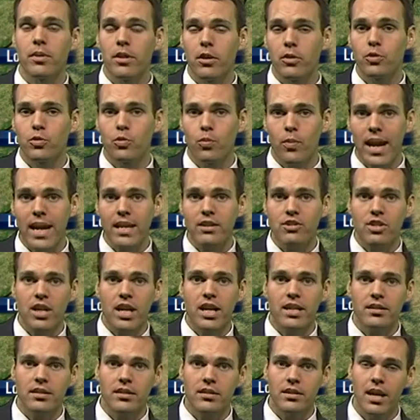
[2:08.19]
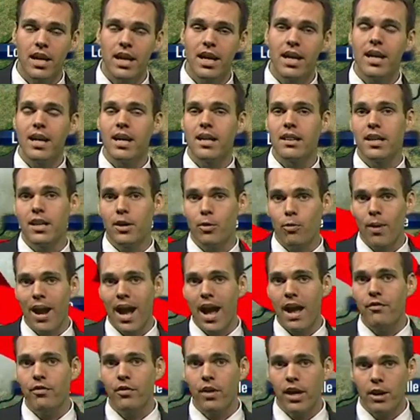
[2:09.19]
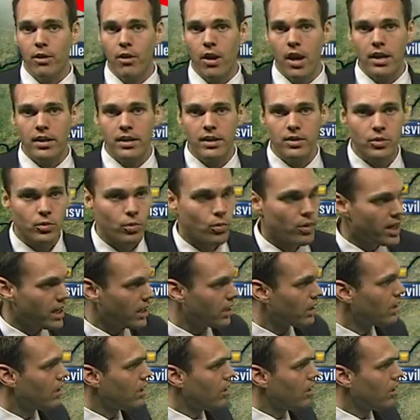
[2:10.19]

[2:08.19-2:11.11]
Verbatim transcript: of those rain chances that arrive later on this week.